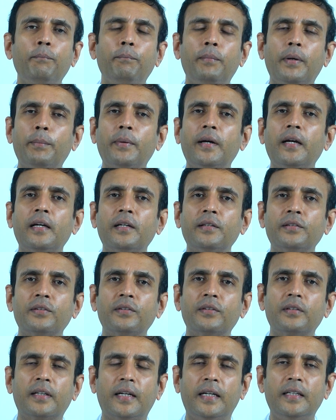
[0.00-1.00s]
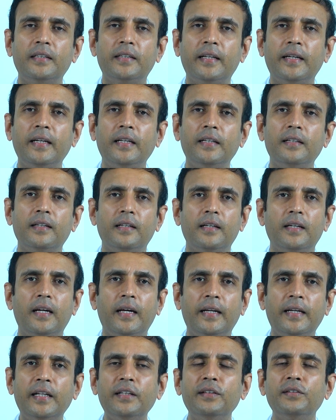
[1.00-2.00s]
Papayas contain
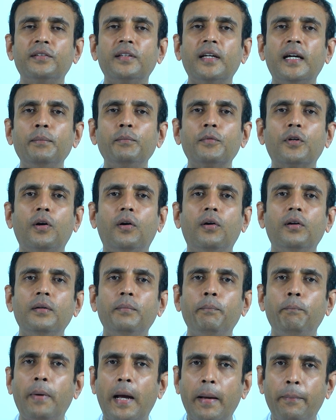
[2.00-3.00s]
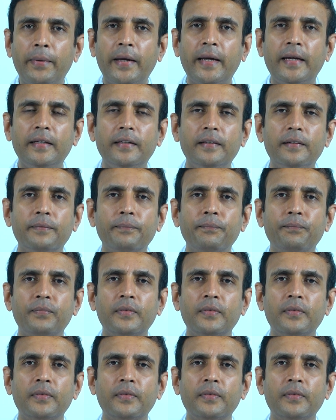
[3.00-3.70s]
an enzyme called papain